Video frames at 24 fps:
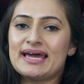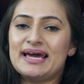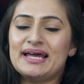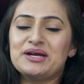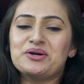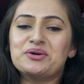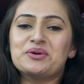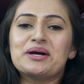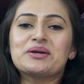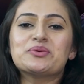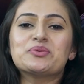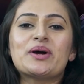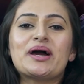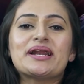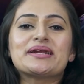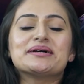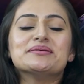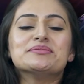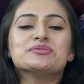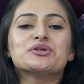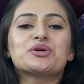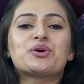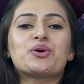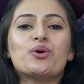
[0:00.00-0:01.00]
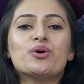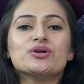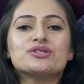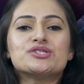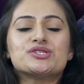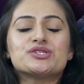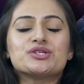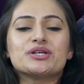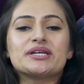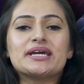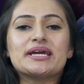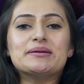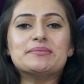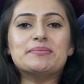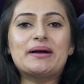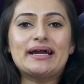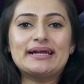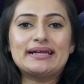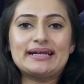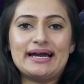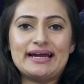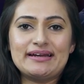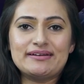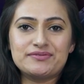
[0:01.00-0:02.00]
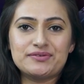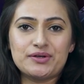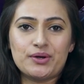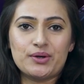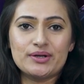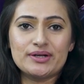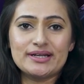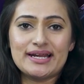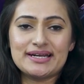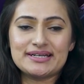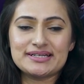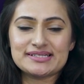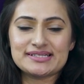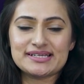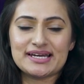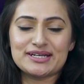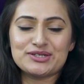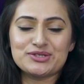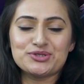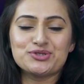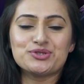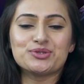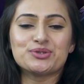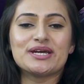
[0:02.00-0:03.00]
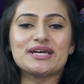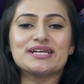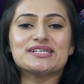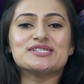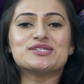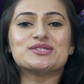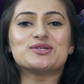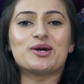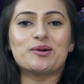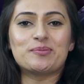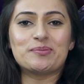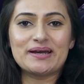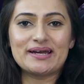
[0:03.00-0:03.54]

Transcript: Hello and welcome to Courts Today by Live Law. Let us get to today's top